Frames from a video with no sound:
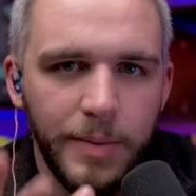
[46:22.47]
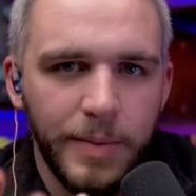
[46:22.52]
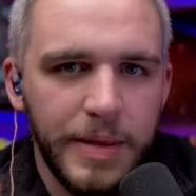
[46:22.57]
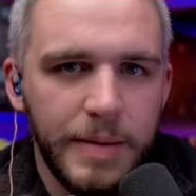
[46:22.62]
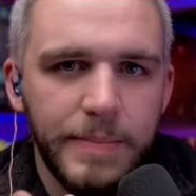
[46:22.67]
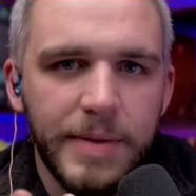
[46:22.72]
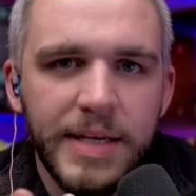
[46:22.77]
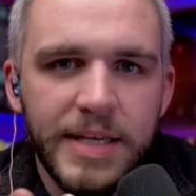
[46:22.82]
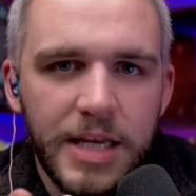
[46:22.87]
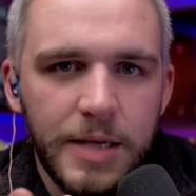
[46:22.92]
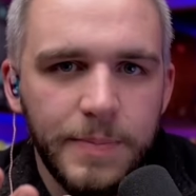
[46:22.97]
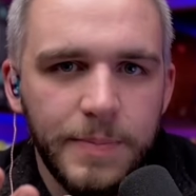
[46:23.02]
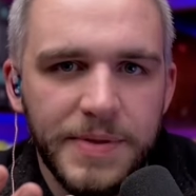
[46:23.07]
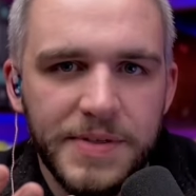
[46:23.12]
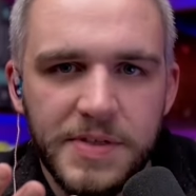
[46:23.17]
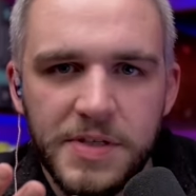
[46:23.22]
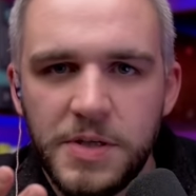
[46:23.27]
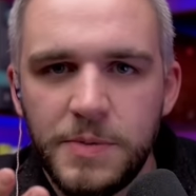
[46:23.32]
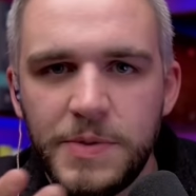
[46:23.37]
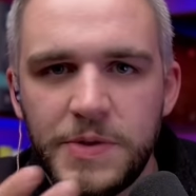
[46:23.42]
a mediated
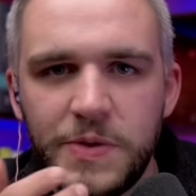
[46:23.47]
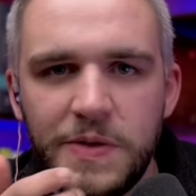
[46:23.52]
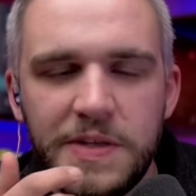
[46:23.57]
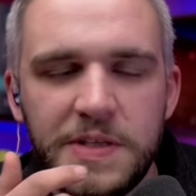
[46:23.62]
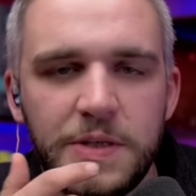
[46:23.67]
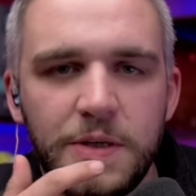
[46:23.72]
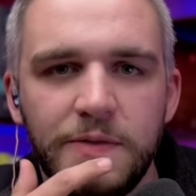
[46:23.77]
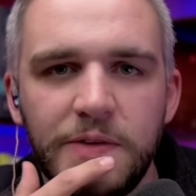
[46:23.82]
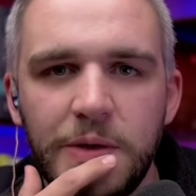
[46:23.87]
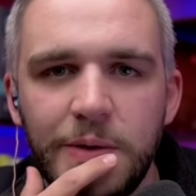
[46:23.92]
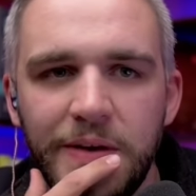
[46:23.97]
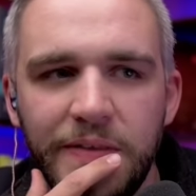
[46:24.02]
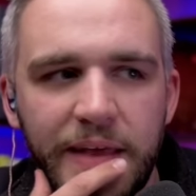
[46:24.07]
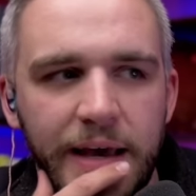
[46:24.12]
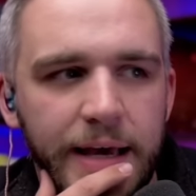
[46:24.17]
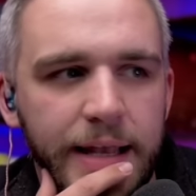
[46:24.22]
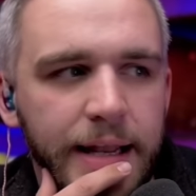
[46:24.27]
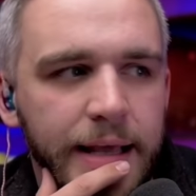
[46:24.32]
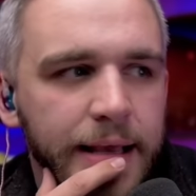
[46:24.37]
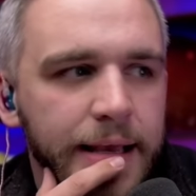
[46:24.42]
position between the two of you in that
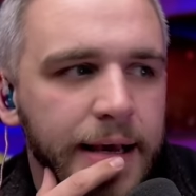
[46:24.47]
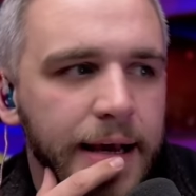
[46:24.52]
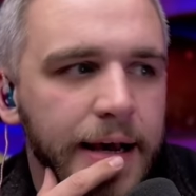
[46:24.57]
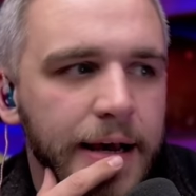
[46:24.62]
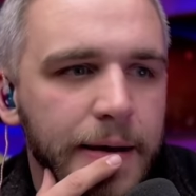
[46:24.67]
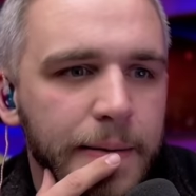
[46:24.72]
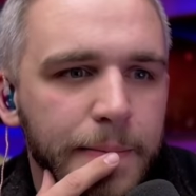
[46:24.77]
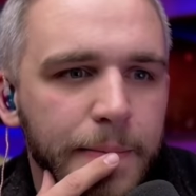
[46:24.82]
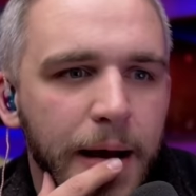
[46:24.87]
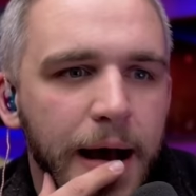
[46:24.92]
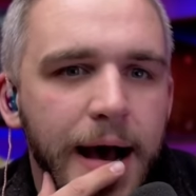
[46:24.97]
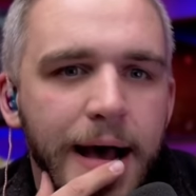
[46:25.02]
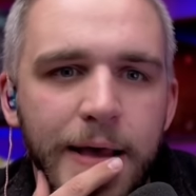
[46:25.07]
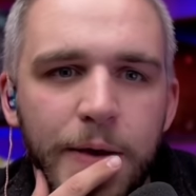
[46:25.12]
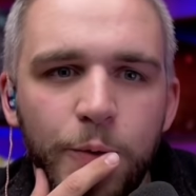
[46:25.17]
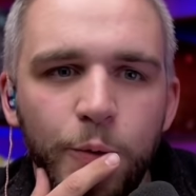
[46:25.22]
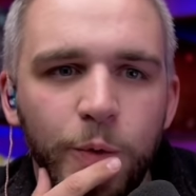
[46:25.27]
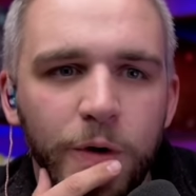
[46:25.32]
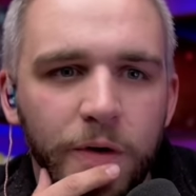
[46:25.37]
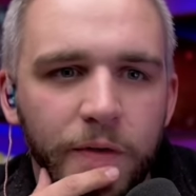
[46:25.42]
I
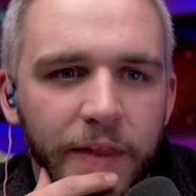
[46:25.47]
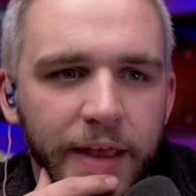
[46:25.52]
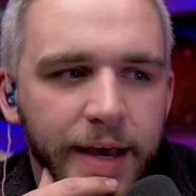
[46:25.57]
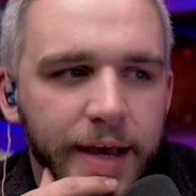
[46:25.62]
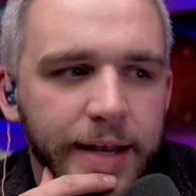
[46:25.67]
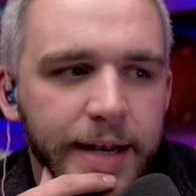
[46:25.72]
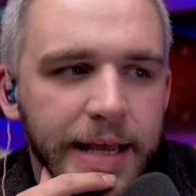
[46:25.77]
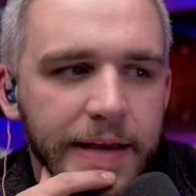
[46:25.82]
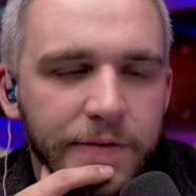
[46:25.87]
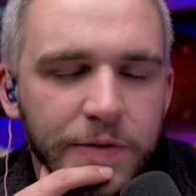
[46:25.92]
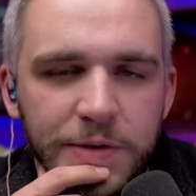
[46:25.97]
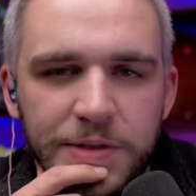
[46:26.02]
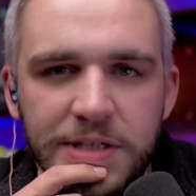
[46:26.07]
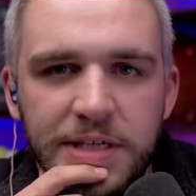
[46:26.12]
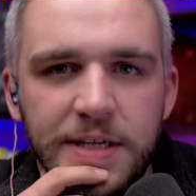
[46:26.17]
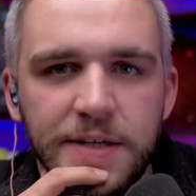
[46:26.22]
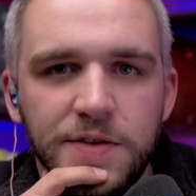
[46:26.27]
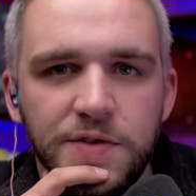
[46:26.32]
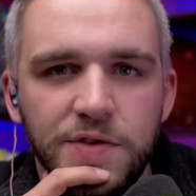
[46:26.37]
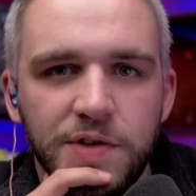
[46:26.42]
will not ever
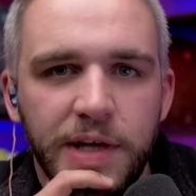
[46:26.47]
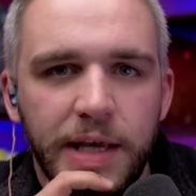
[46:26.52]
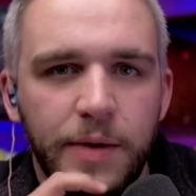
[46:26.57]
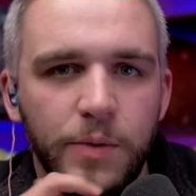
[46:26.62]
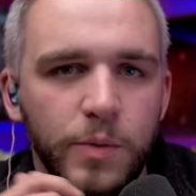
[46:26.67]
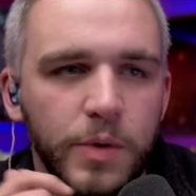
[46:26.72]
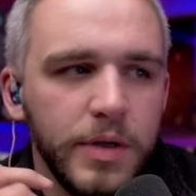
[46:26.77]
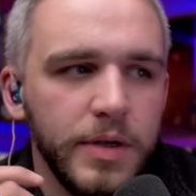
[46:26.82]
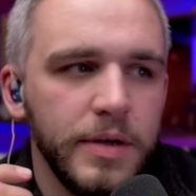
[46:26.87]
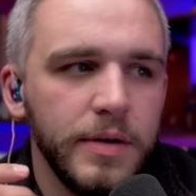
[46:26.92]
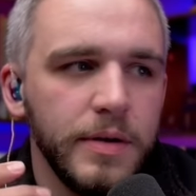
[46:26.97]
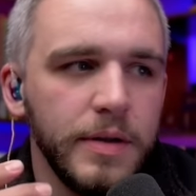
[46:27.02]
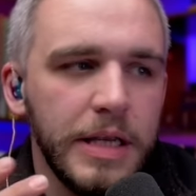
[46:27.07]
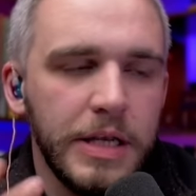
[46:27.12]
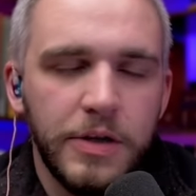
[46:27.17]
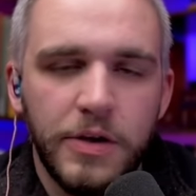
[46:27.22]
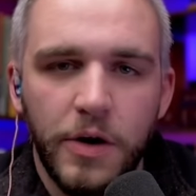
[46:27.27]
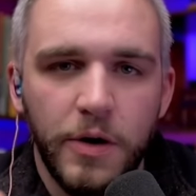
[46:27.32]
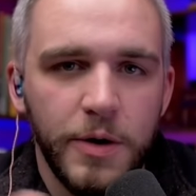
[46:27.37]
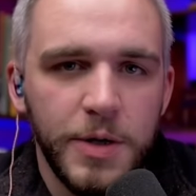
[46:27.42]
teach and would
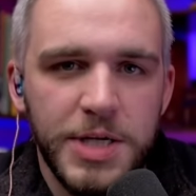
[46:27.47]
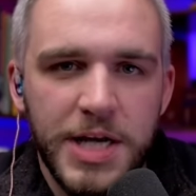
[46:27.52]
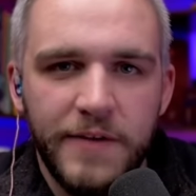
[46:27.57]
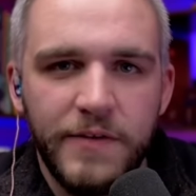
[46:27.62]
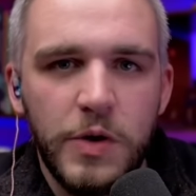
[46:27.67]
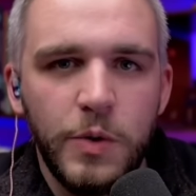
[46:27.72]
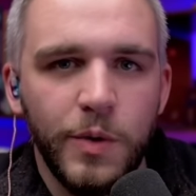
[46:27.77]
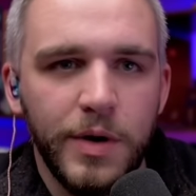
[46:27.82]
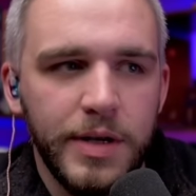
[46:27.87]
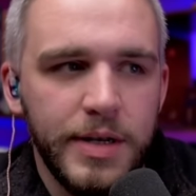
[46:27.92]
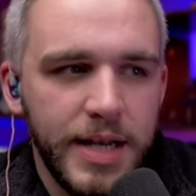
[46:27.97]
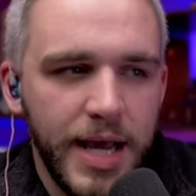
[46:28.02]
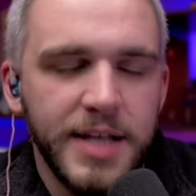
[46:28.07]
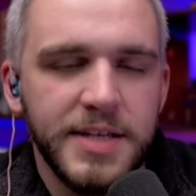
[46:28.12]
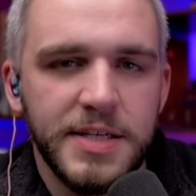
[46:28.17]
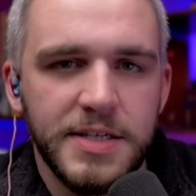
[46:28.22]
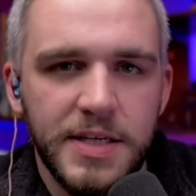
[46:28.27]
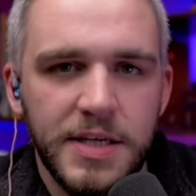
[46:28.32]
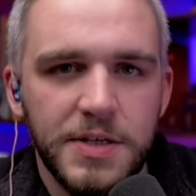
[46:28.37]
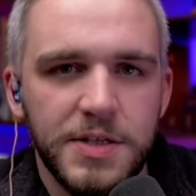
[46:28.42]
encourage everyone not to
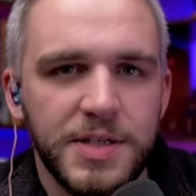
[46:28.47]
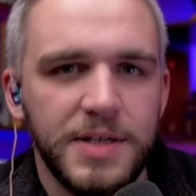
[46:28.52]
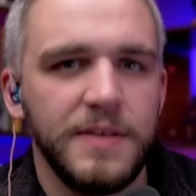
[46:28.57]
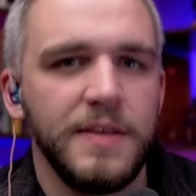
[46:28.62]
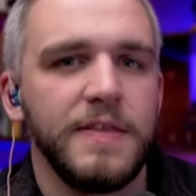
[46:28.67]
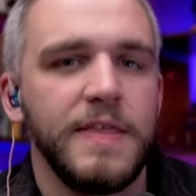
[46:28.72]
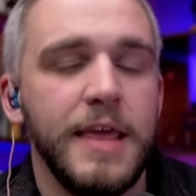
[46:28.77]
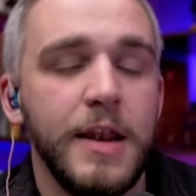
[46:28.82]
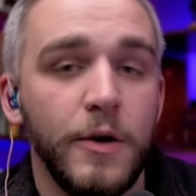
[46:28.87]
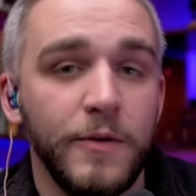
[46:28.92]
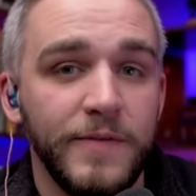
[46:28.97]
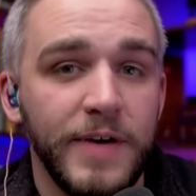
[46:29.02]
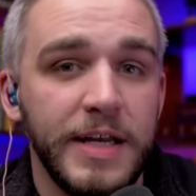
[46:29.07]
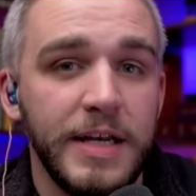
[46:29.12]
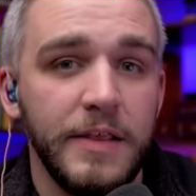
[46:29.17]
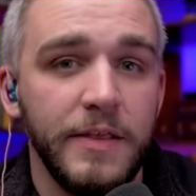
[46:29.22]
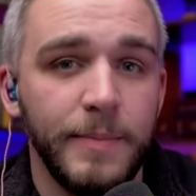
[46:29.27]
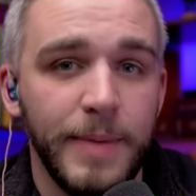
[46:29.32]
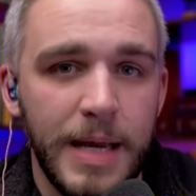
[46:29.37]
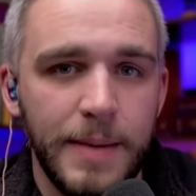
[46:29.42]
teach anything they don't find in
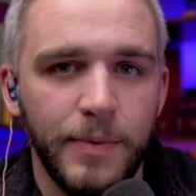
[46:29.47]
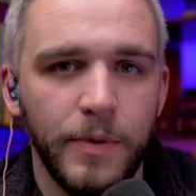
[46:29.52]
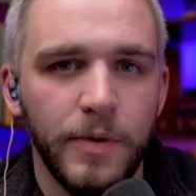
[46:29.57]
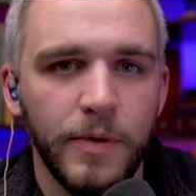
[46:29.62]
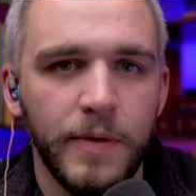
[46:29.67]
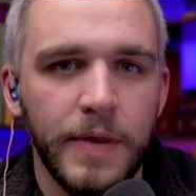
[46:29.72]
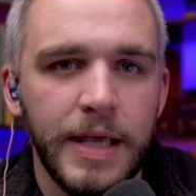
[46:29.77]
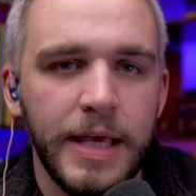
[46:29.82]
the Bible.